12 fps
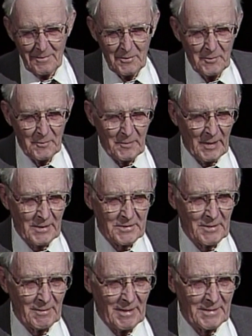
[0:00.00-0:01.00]

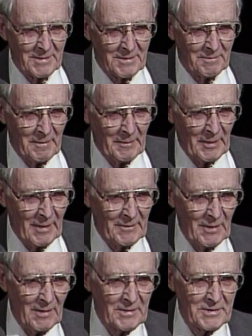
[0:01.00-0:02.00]
Remember how
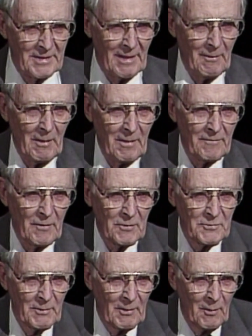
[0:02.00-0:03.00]
the Odyssey, now all of
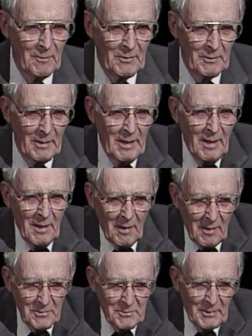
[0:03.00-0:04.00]
those were home, who
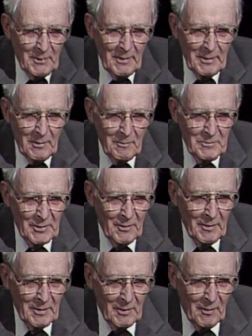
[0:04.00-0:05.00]
all were going home, they're
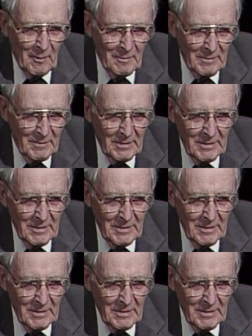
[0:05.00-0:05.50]
going home.